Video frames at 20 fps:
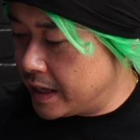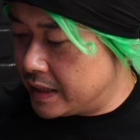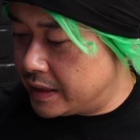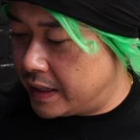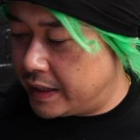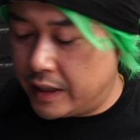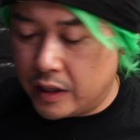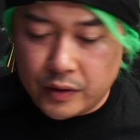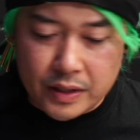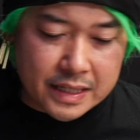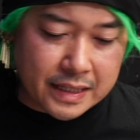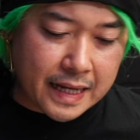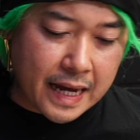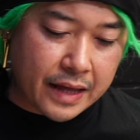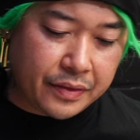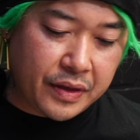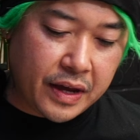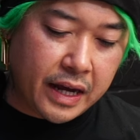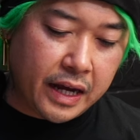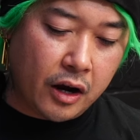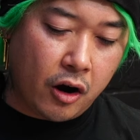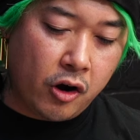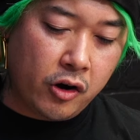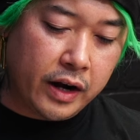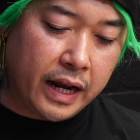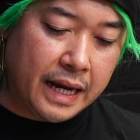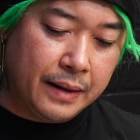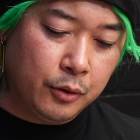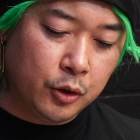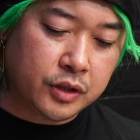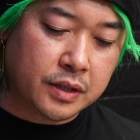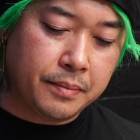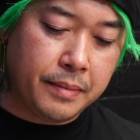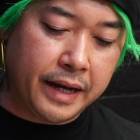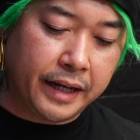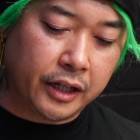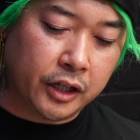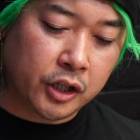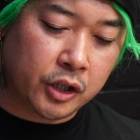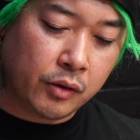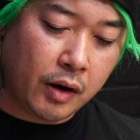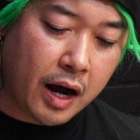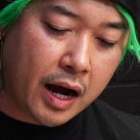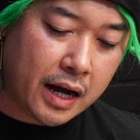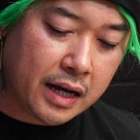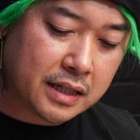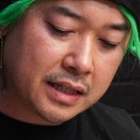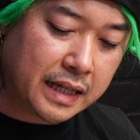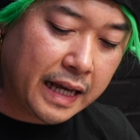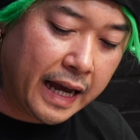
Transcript: They noticed that they aren't able to make it across,